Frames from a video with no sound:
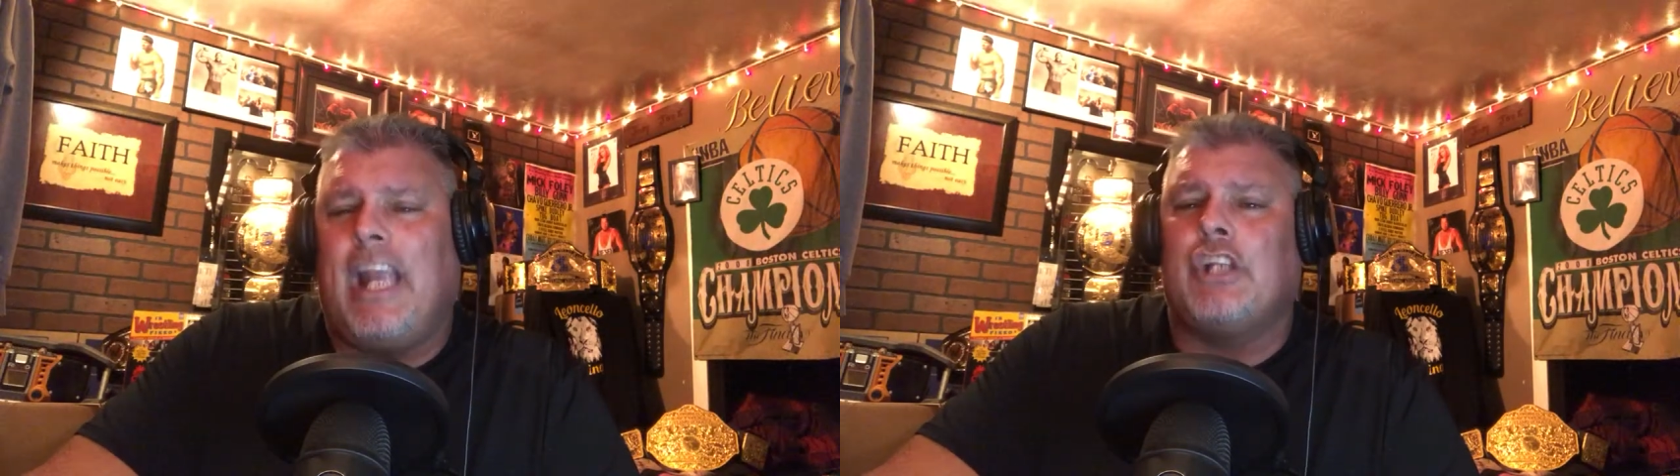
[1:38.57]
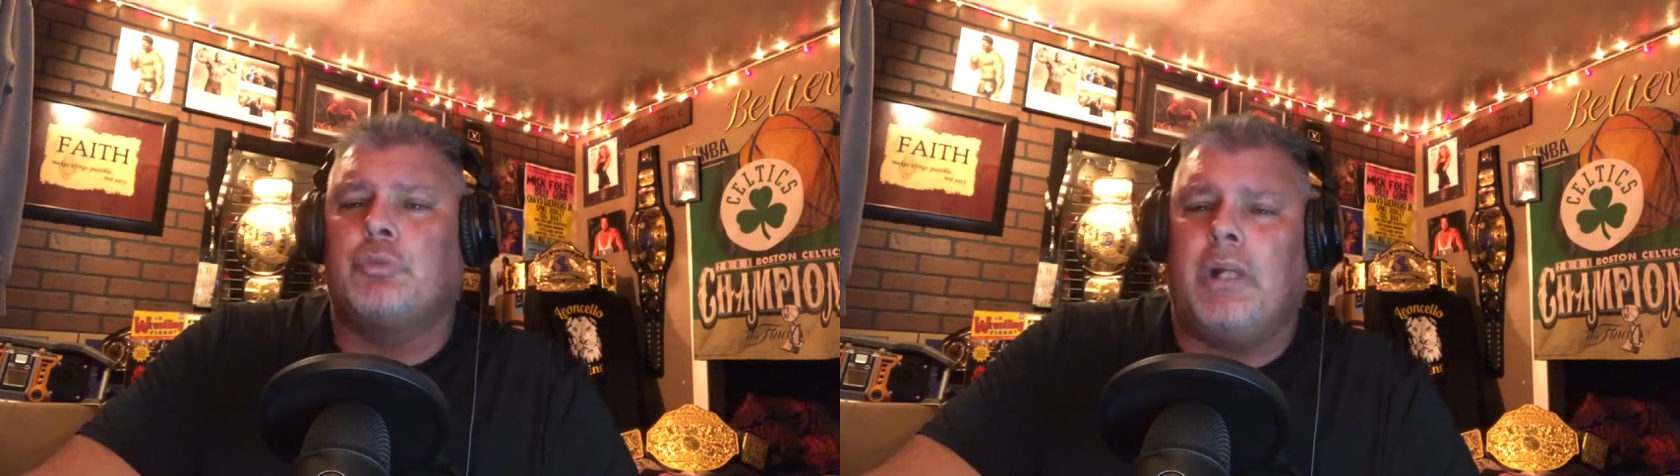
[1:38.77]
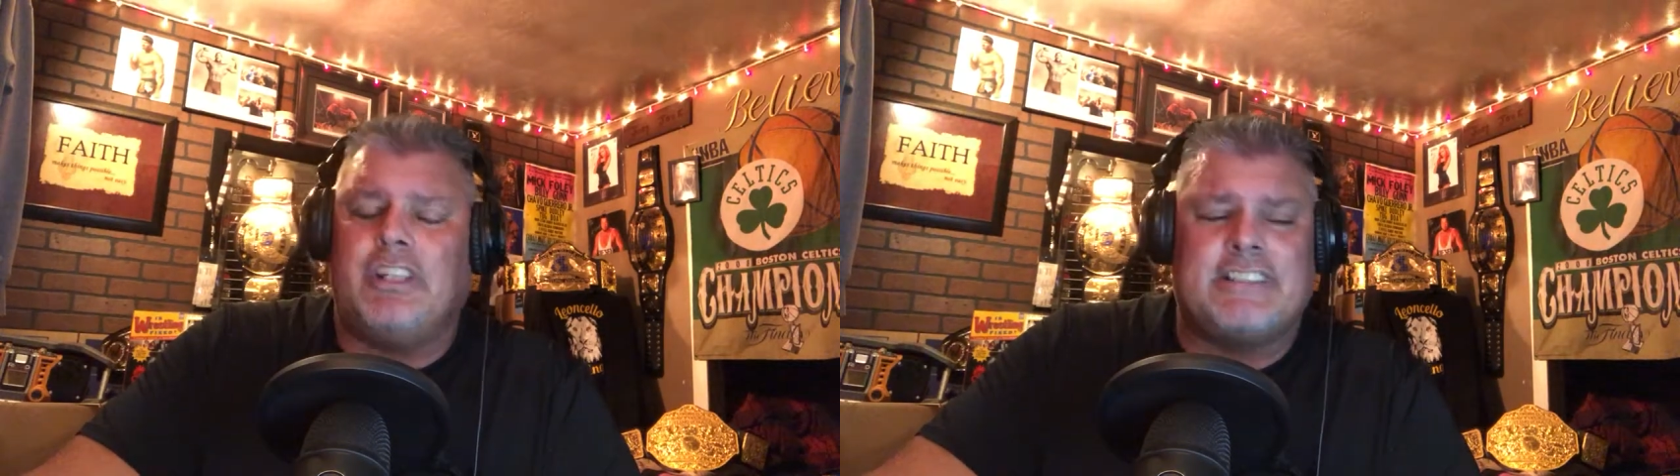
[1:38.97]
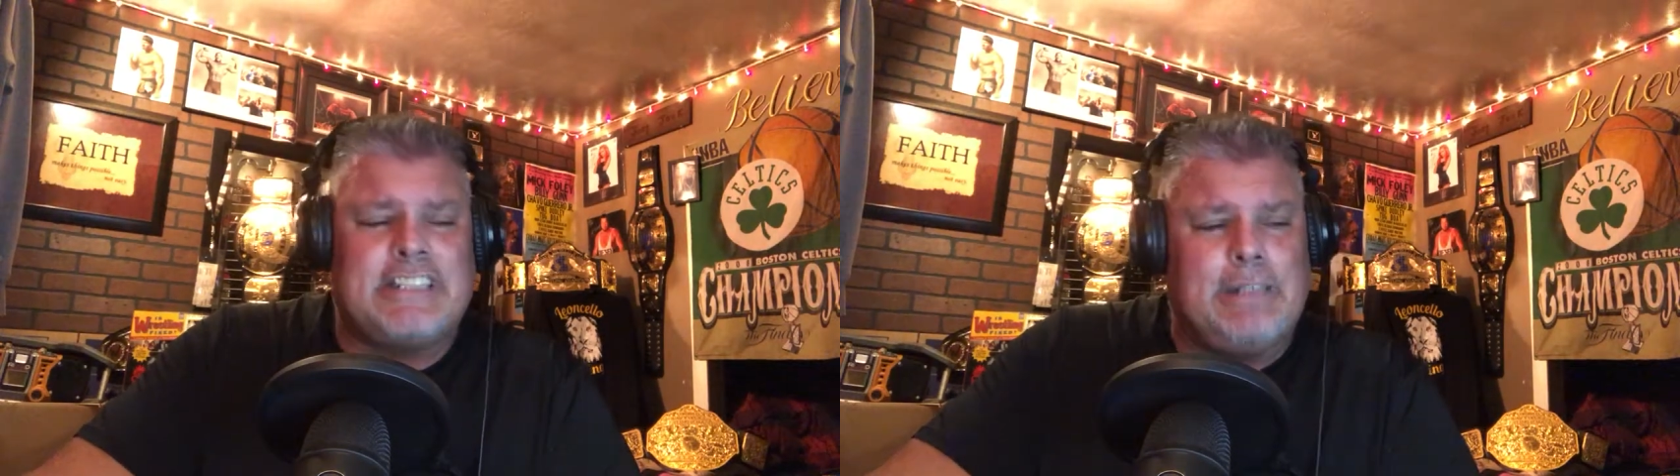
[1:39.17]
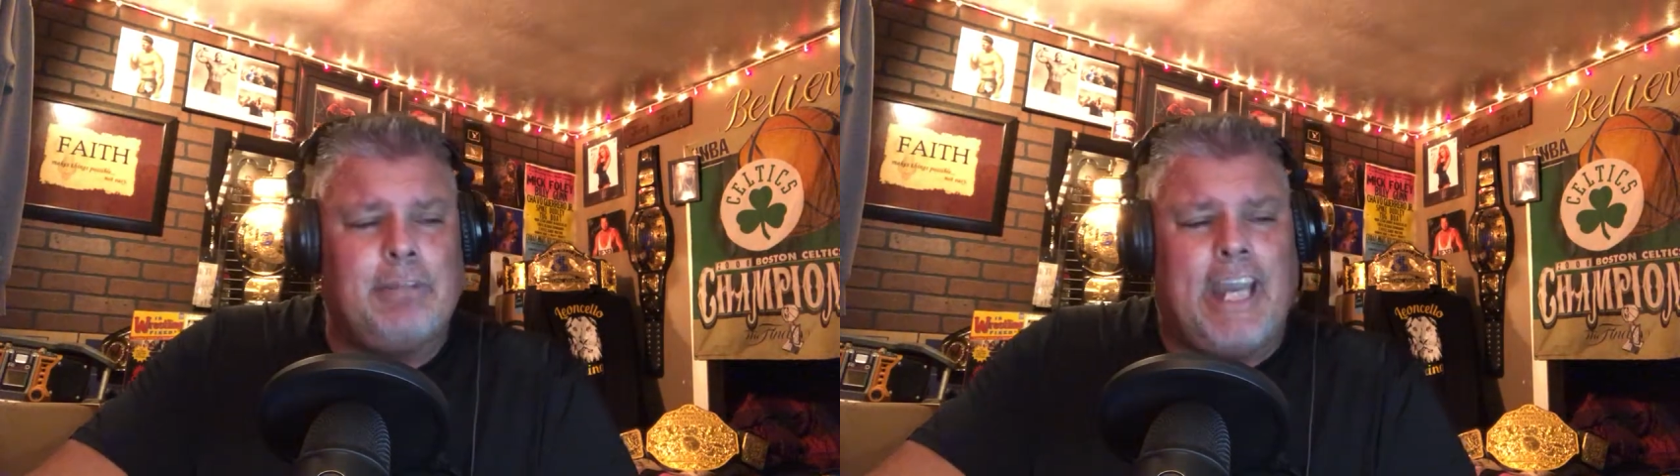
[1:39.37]
as well as
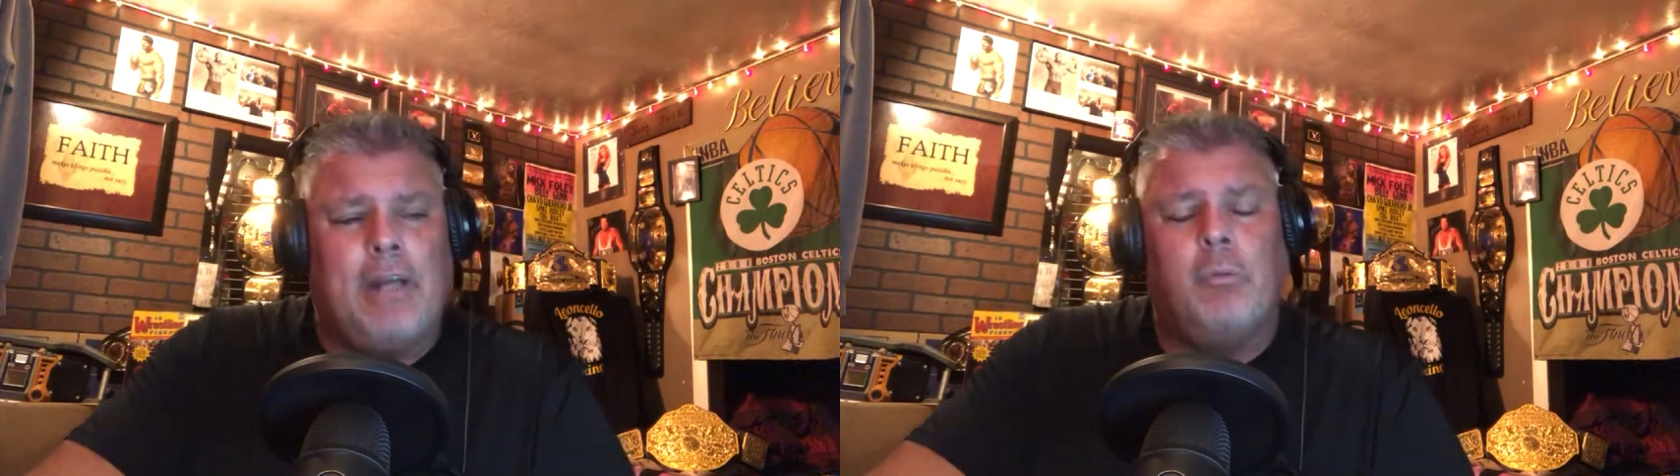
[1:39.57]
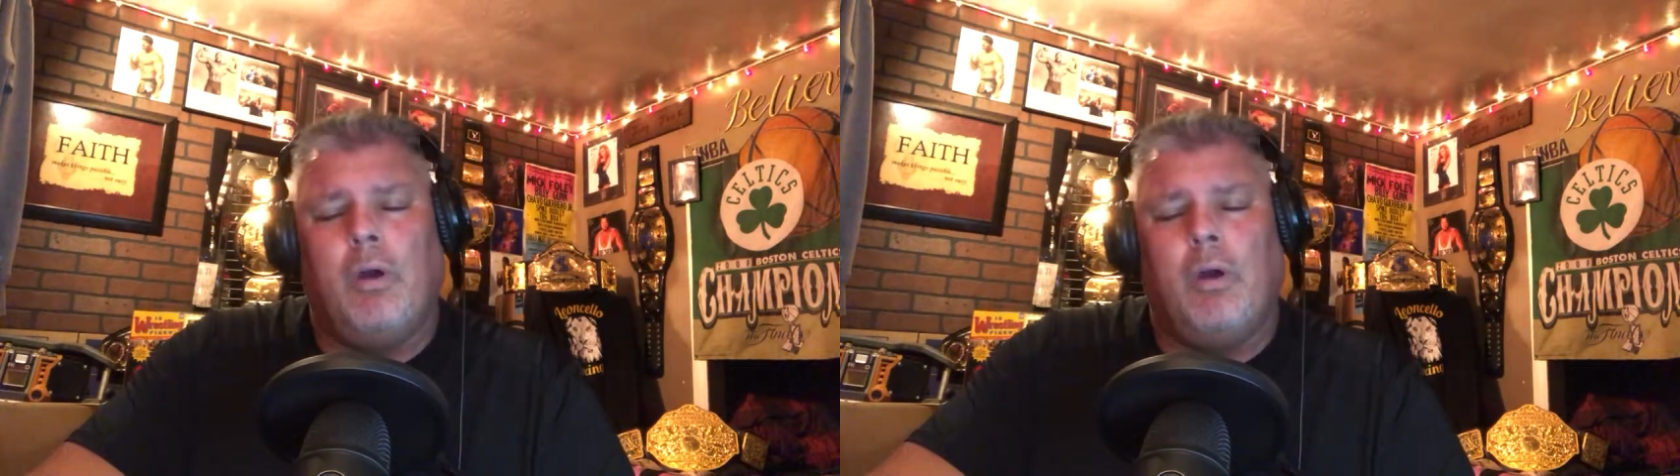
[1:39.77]
Team Lion,